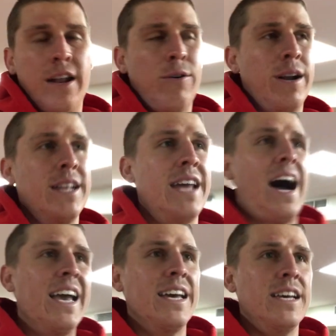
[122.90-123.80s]
I don't want to
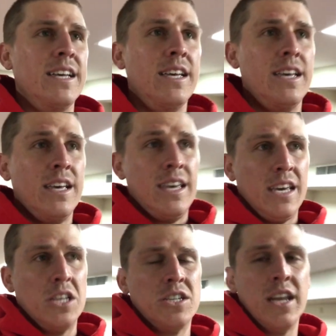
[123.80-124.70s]
diet
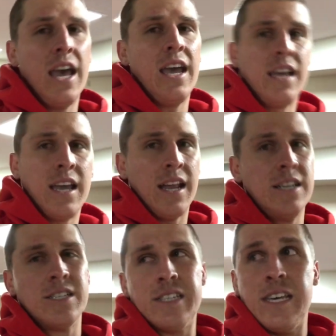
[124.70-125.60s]
each day
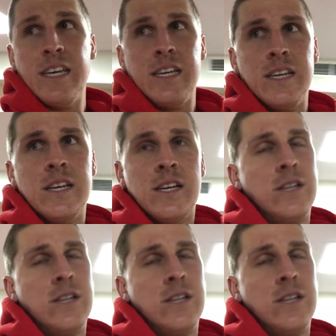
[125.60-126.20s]
and just eat